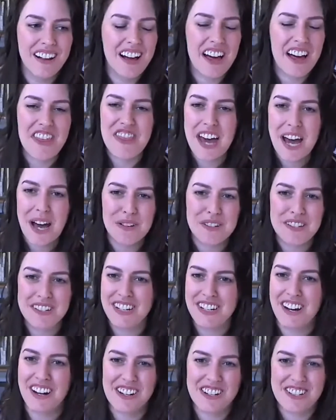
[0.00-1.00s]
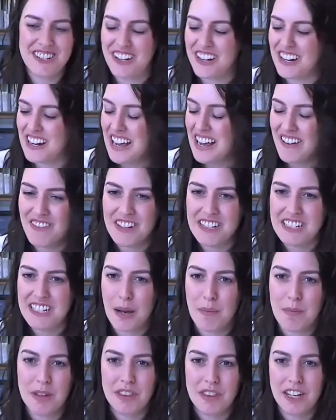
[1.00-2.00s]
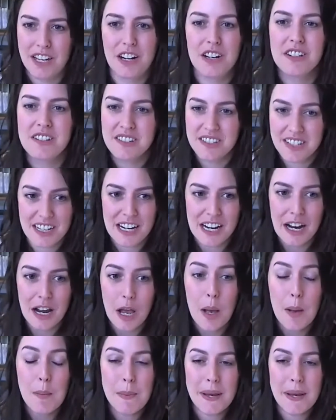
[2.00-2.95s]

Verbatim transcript: a thousand dollars on it every time that they are sitting